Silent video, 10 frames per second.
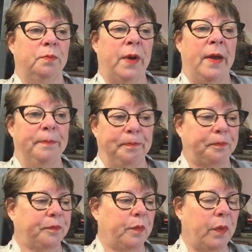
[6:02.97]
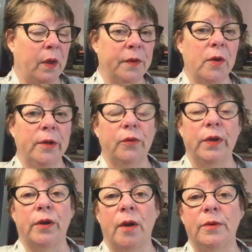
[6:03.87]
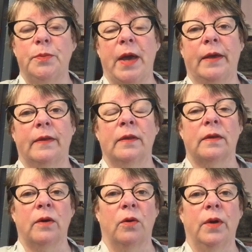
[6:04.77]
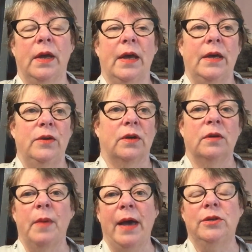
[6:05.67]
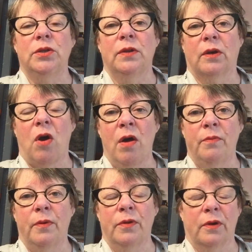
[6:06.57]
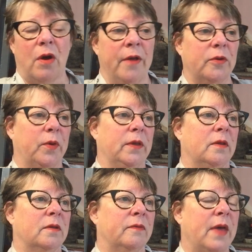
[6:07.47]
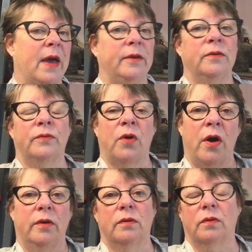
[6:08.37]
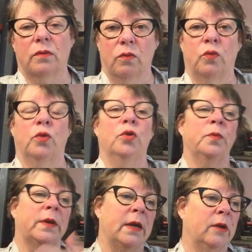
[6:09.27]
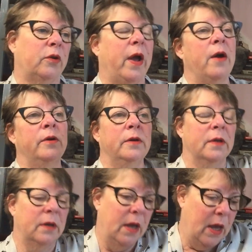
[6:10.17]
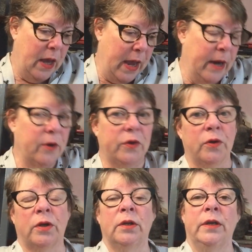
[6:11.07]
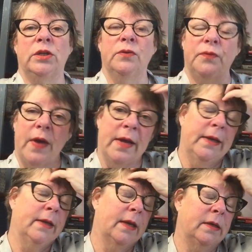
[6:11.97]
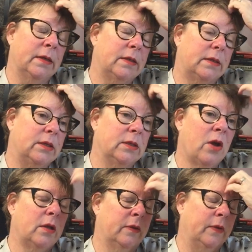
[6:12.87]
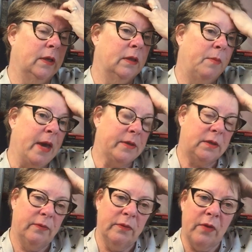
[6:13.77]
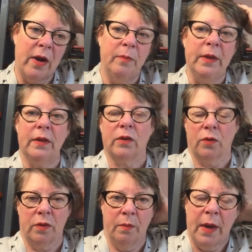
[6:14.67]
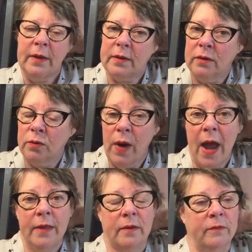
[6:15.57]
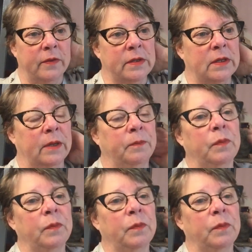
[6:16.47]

but it's all in green garbage bags. And so you can imagine the consequences of that. You've got rooms getting crowded and air circulation failing, and she's not living in the best of environments, so the mice and the rats are visiting.